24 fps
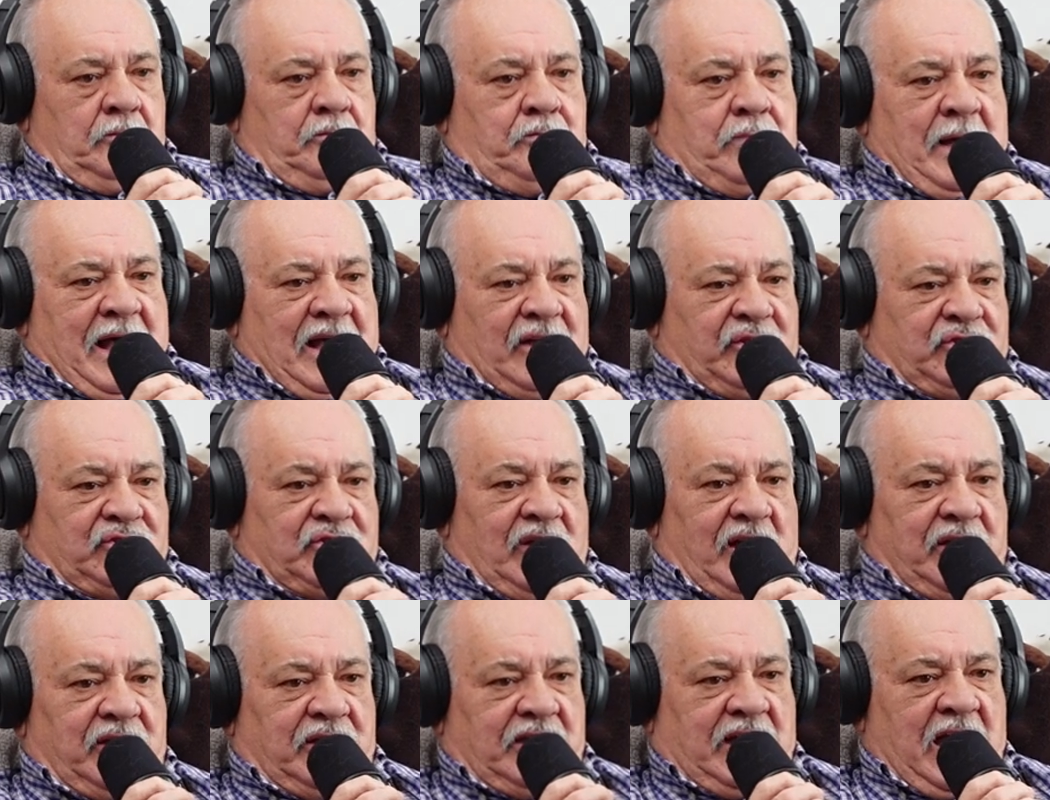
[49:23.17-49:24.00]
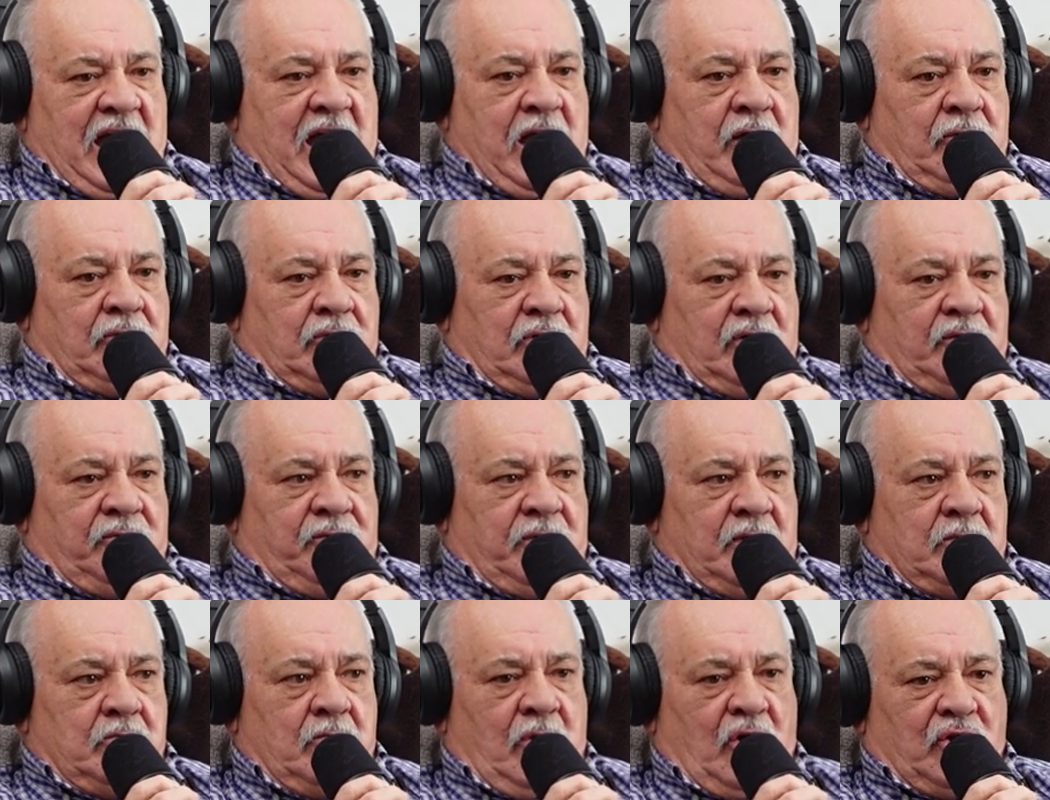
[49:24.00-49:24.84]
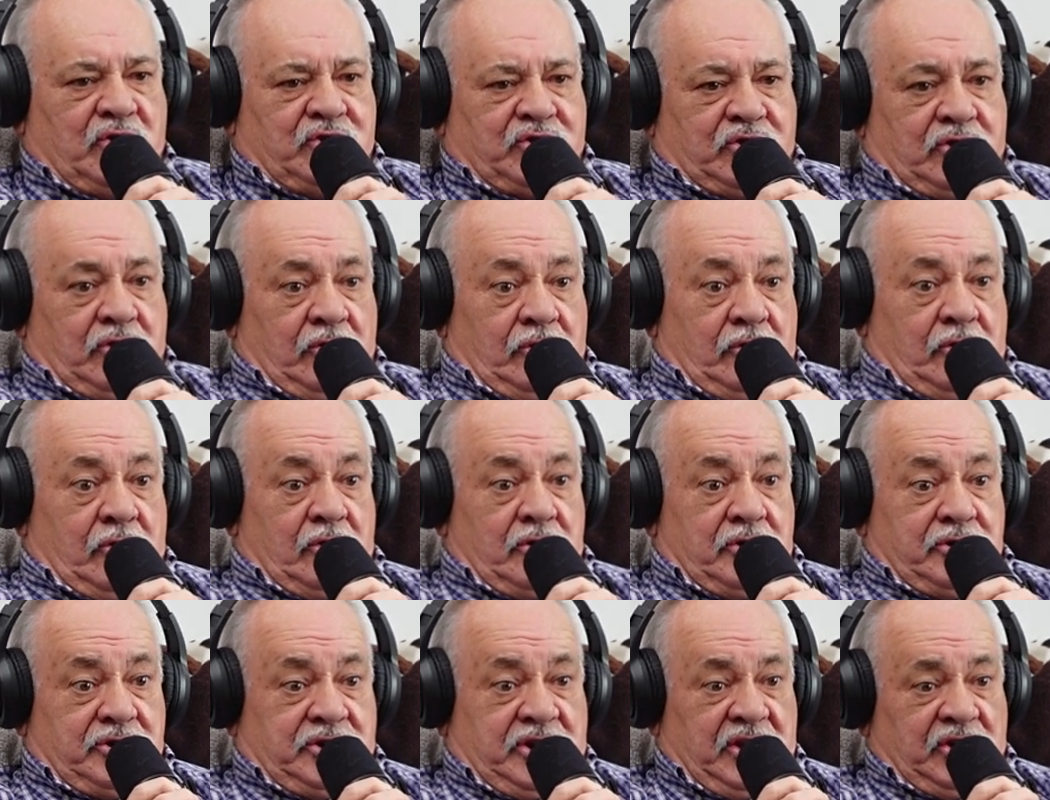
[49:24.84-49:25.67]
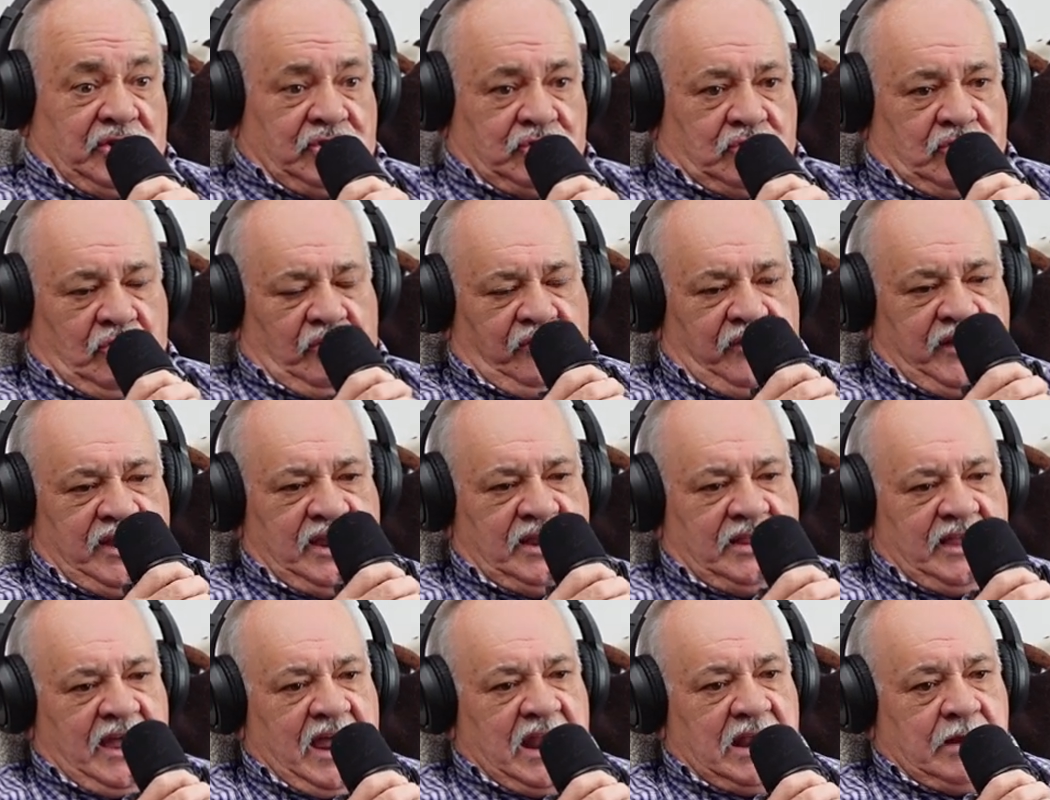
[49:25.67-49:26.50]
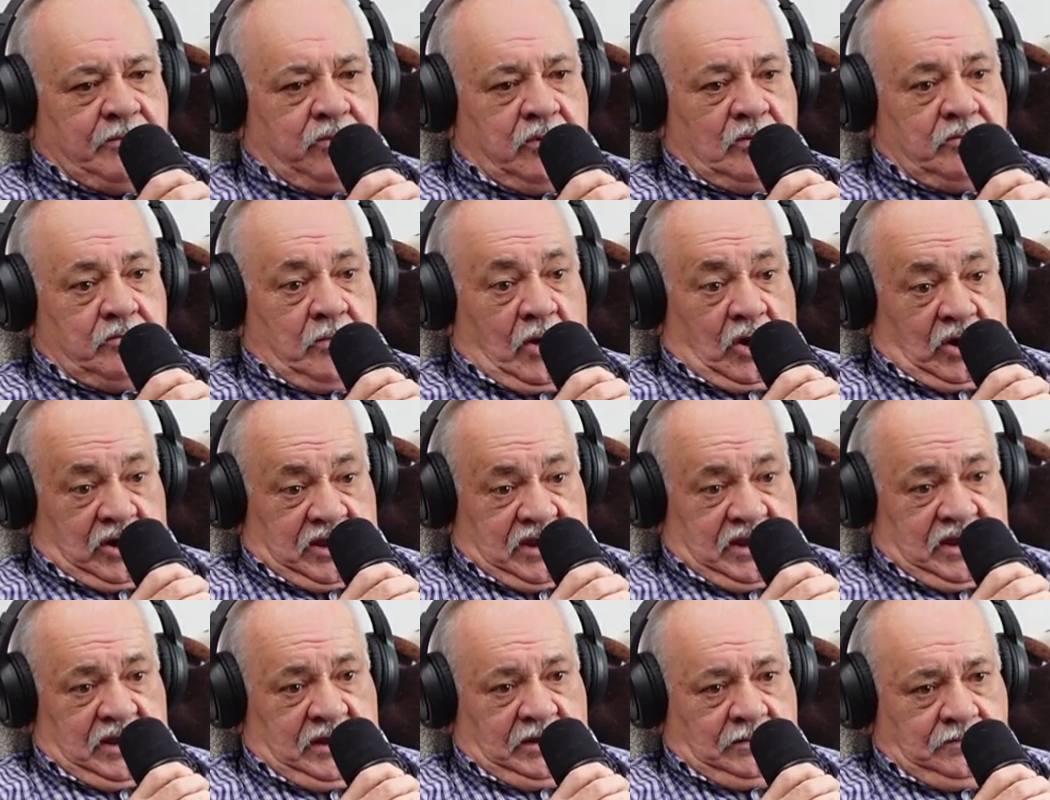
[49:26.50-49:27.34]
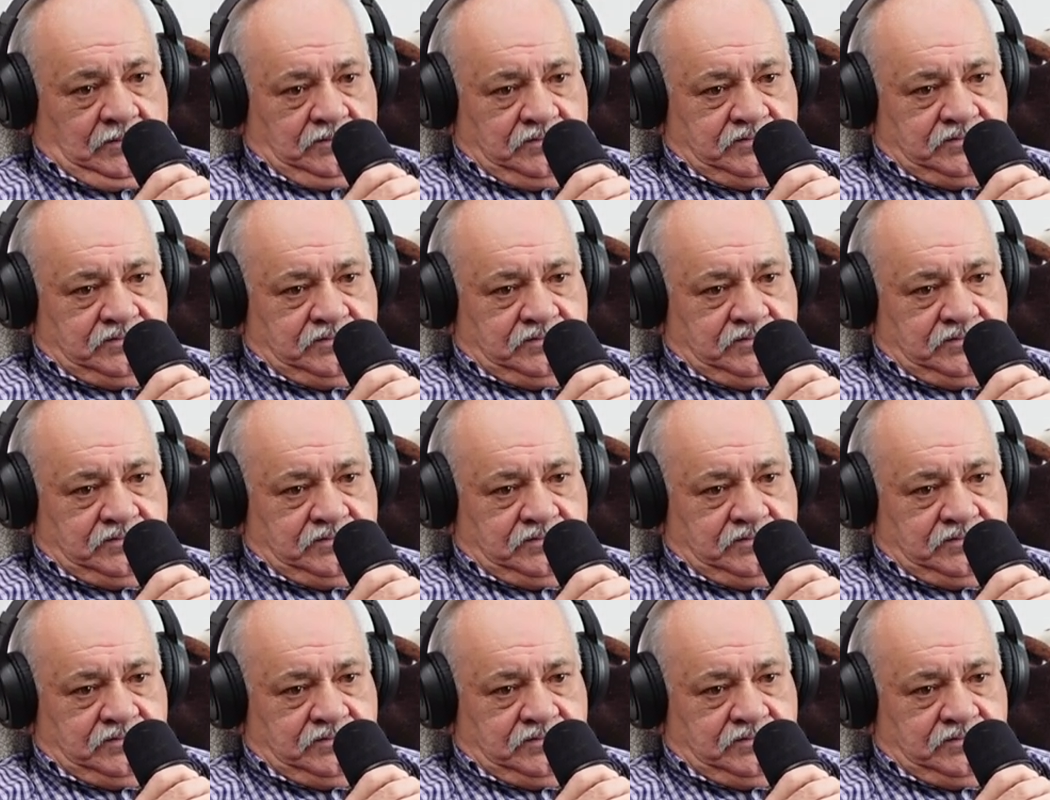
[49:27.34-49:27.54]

box on the counter for muscular dystrophy and that to put money in.